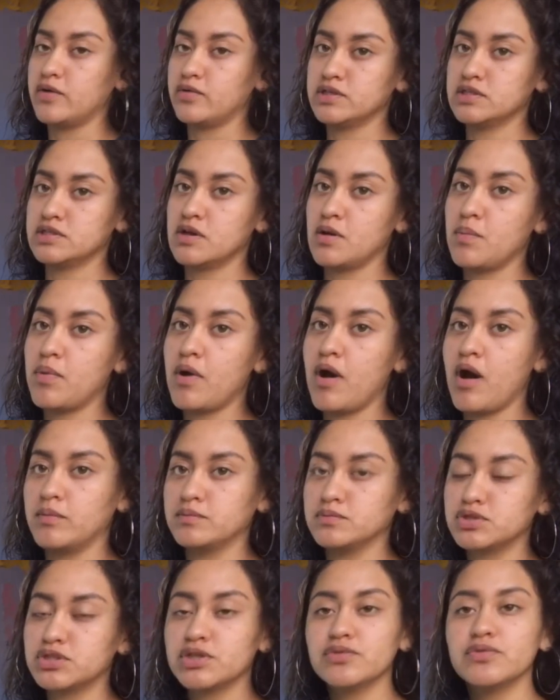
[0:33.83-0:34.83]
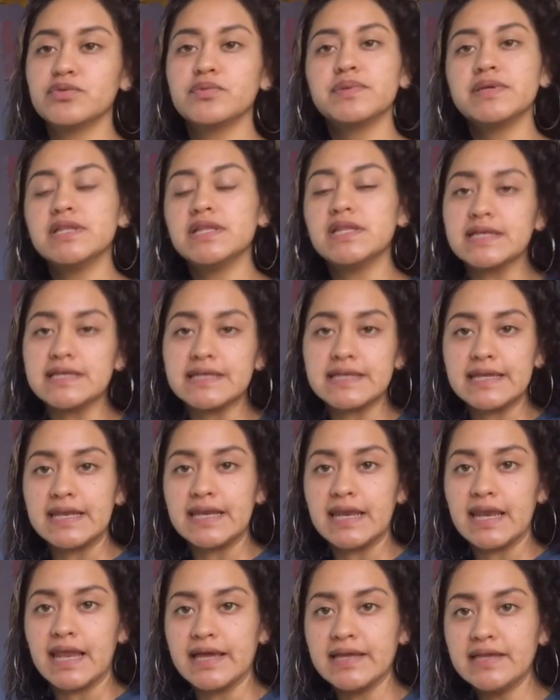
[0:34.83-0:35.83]
result palm tree will be
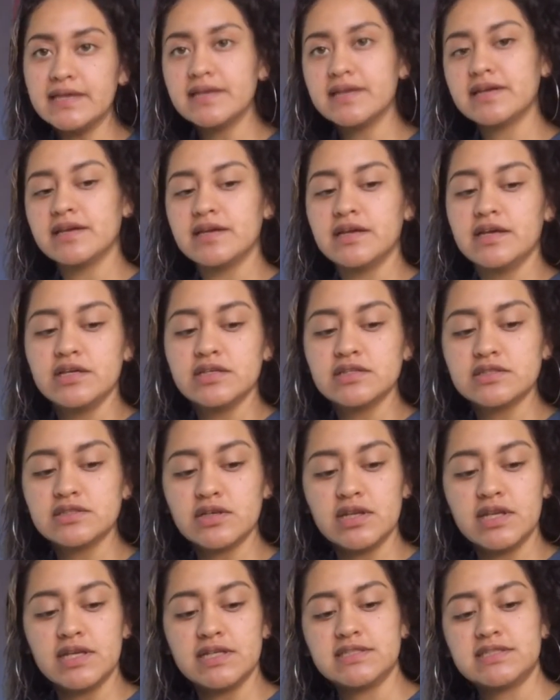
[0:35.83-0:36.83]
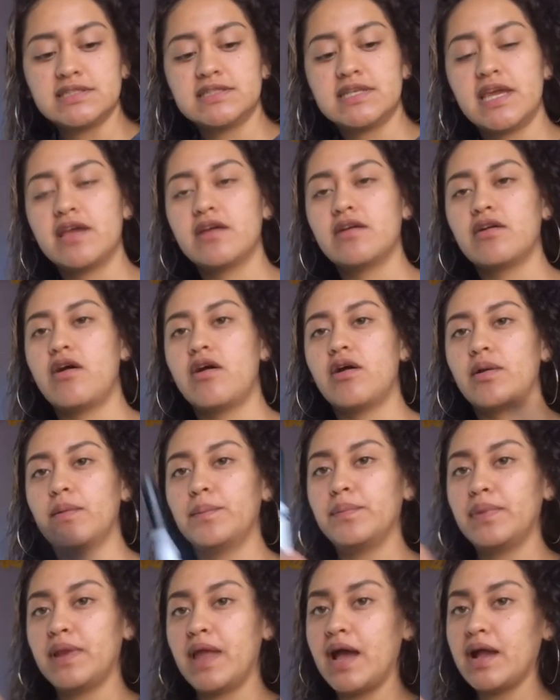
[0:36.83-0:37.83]
looking like. So let's take our
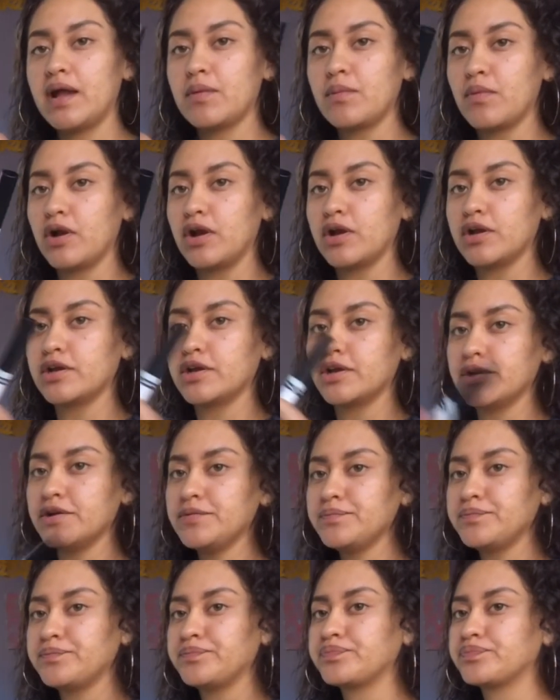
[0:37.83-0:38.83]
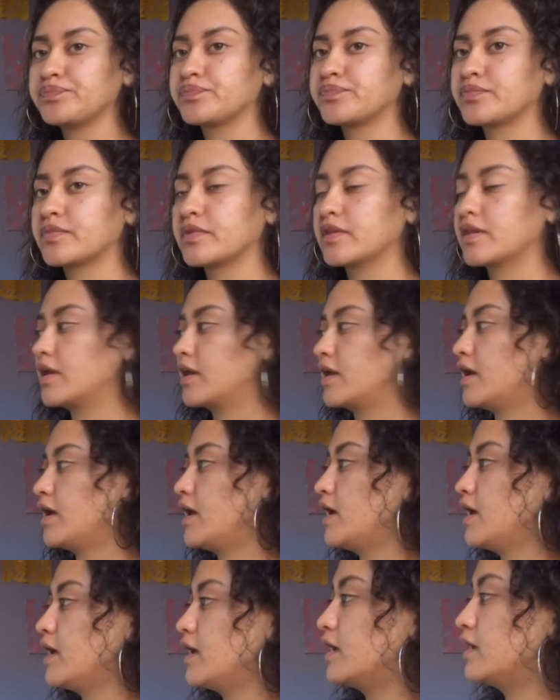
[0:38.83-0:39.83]
black marker
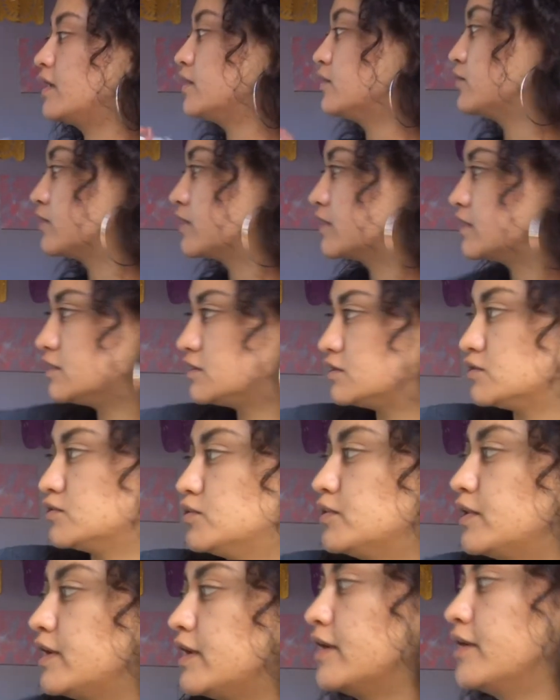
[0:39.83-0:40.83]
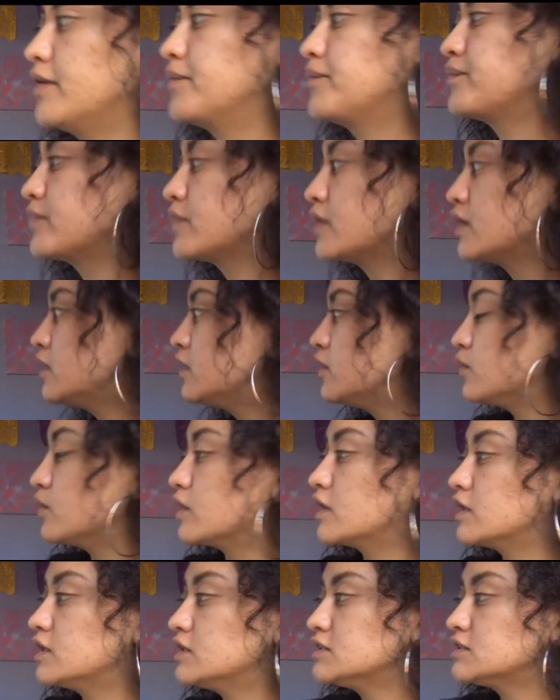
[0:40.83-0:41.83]
and we're going to do it right here.
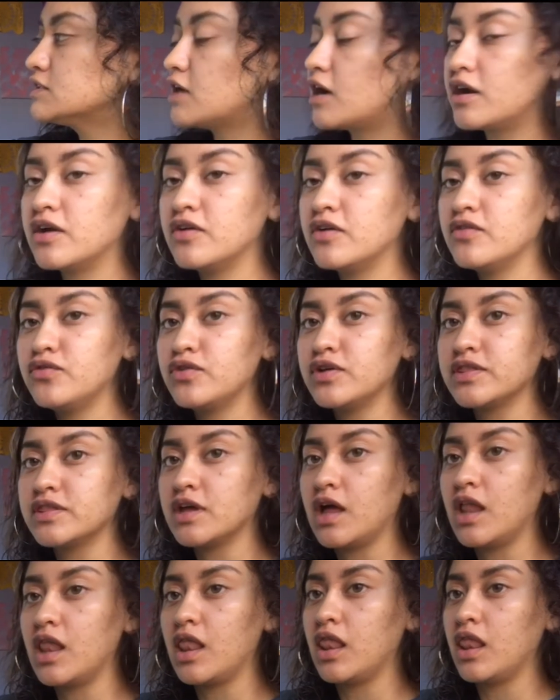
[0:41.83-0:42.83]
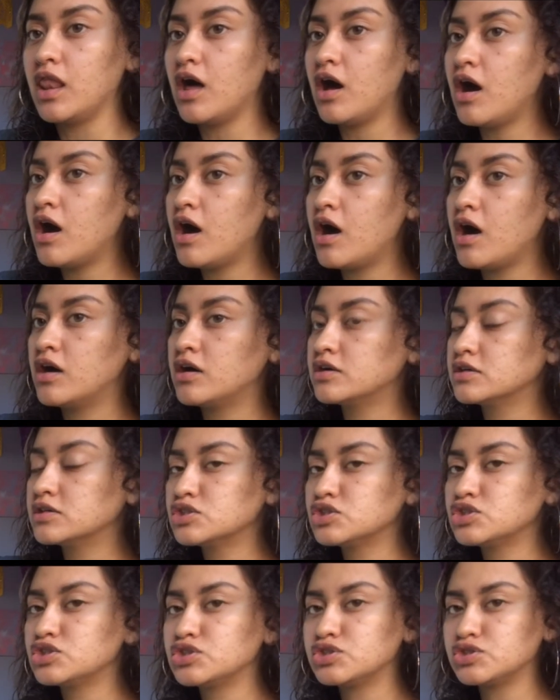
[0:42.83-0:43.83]
We're going to start off with a long
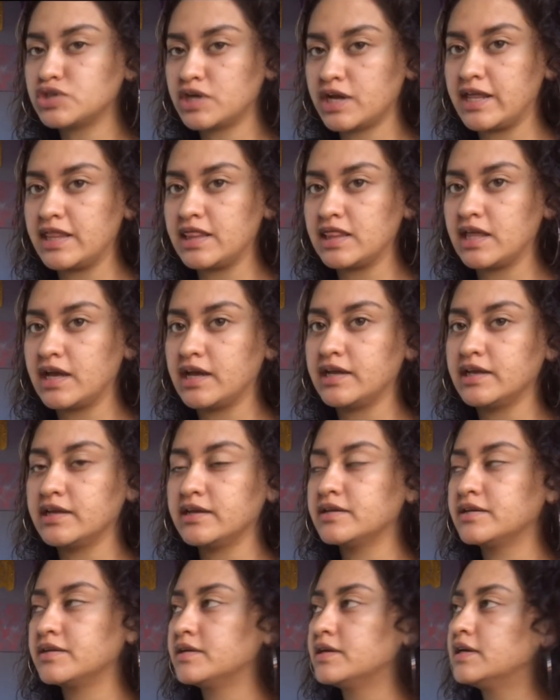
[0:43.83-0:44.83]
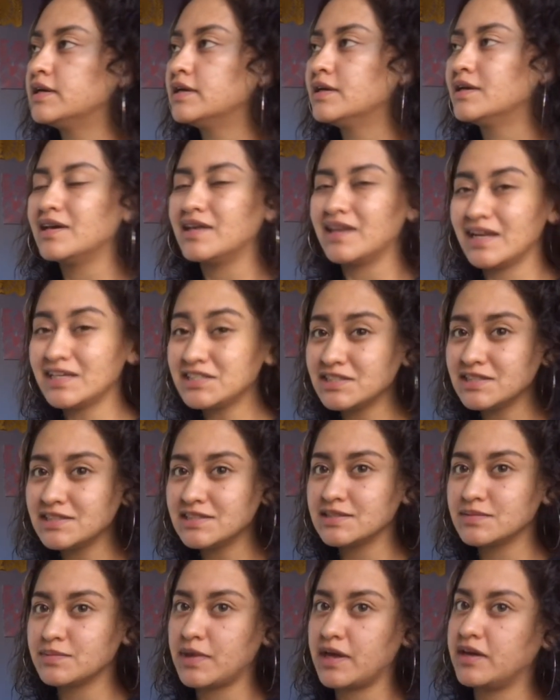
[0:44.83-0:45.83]
straight line. It actually
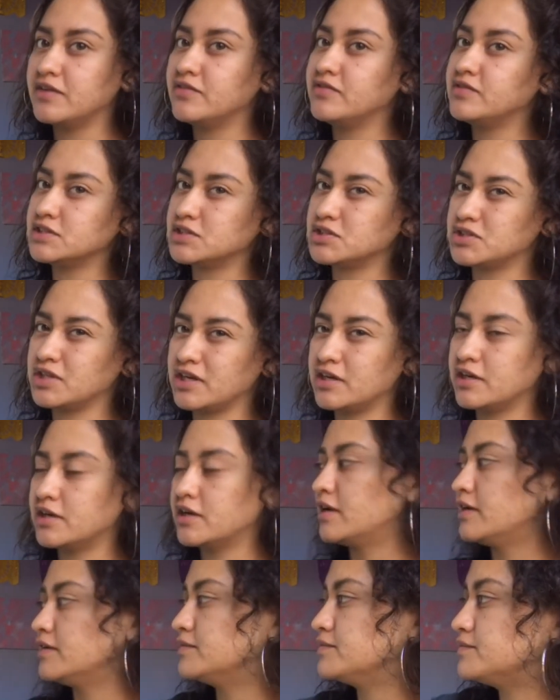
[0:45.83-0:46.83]
doesn't matter if it's straight or not,